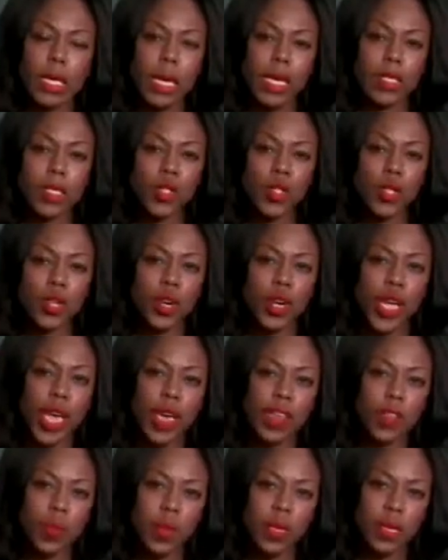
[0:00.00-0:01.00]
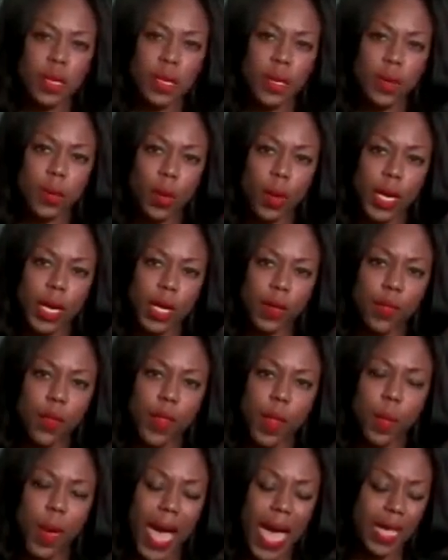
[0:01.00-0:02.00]
Yes, the jury has been deliberating
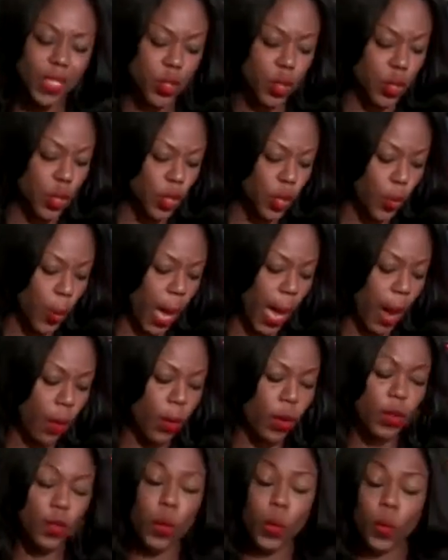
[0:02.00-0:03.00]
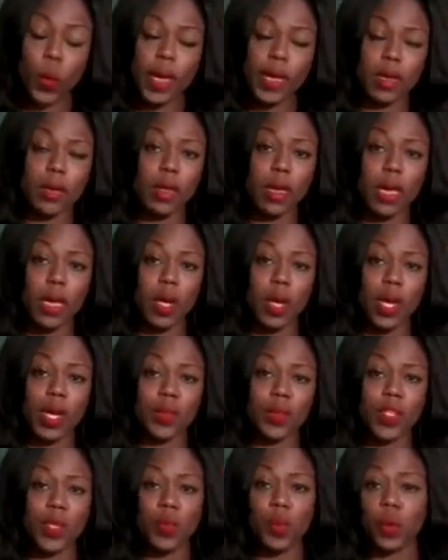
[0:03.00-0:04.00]
for the past two hours. We're waiting to hear
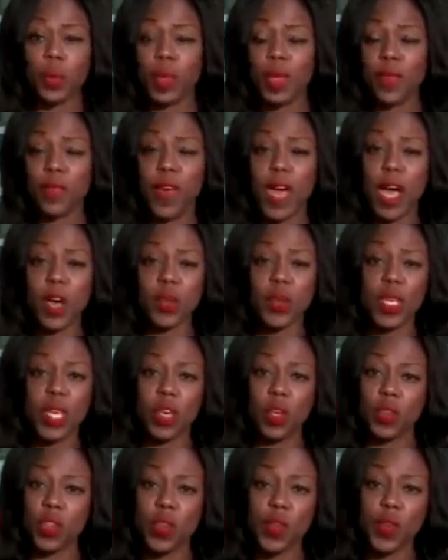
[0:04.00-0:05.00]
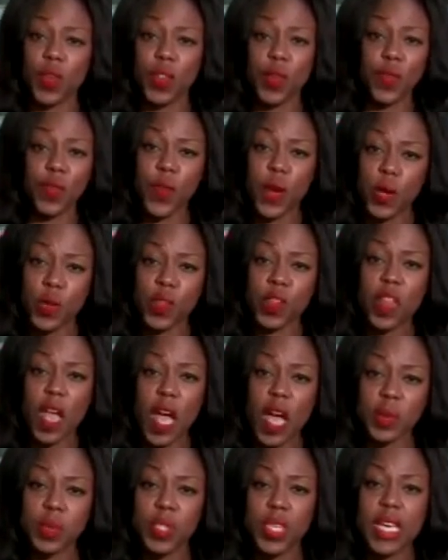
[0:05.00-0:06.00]
if she will be found guilty. For the first
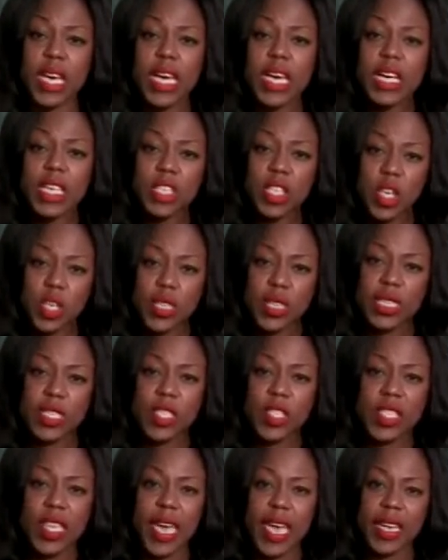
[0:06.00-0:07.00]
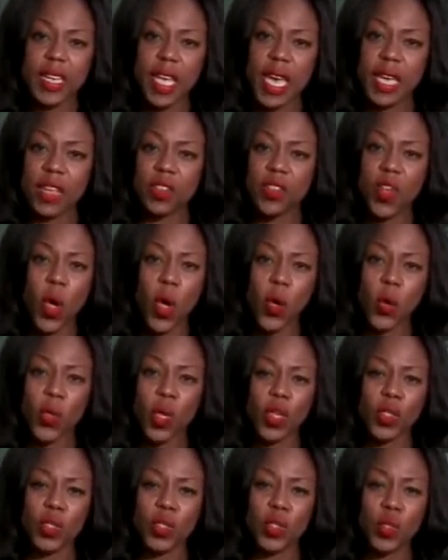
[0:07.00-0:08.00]
time, she took the stand and
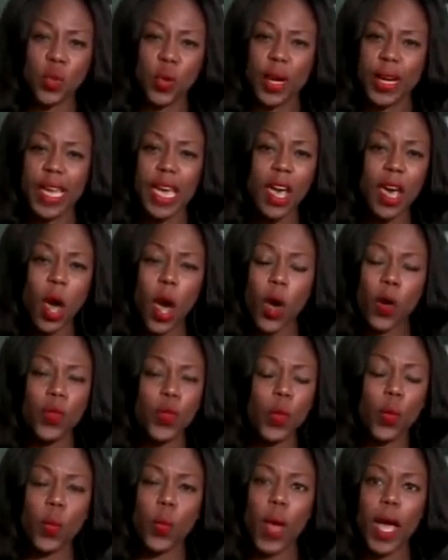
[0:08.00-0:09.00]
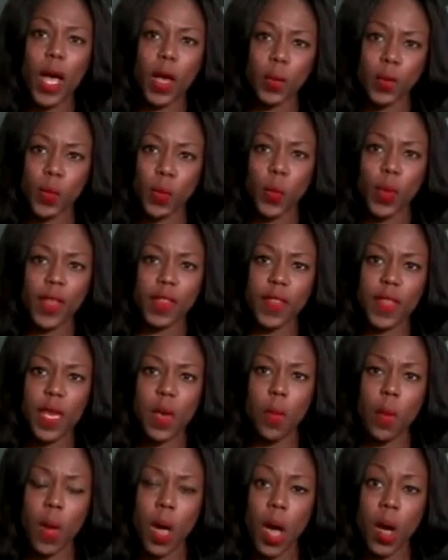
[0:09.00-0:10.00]
told her story, overwhelmed with
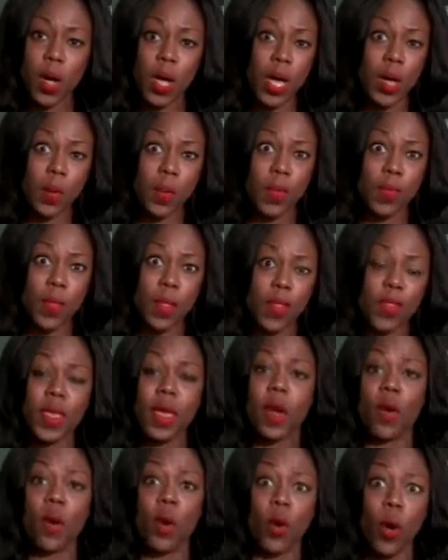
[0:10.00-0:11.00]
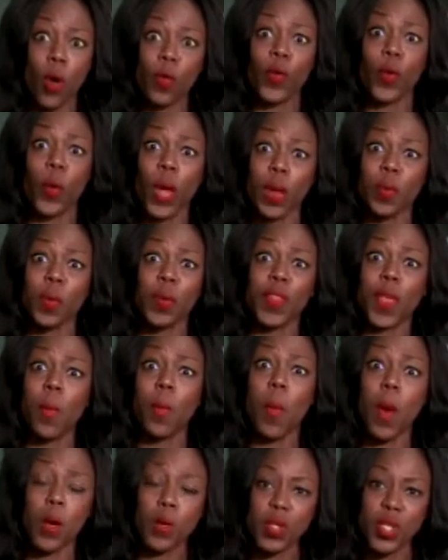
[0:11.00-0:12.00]
the, uh, uh, the uh, overwhelmed with the
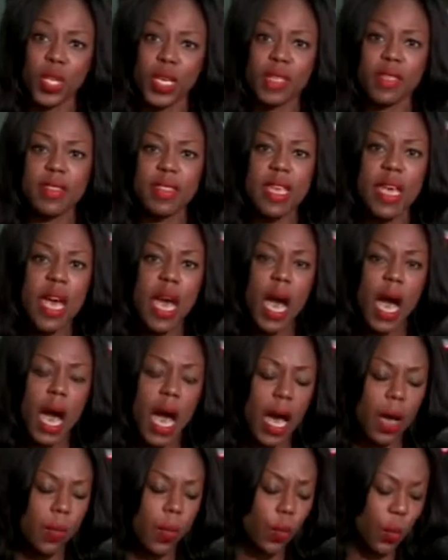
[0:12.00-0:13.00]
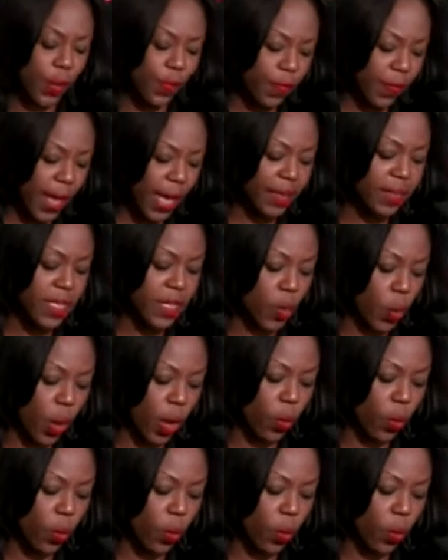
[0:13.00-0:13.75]
emotions, um, reflecting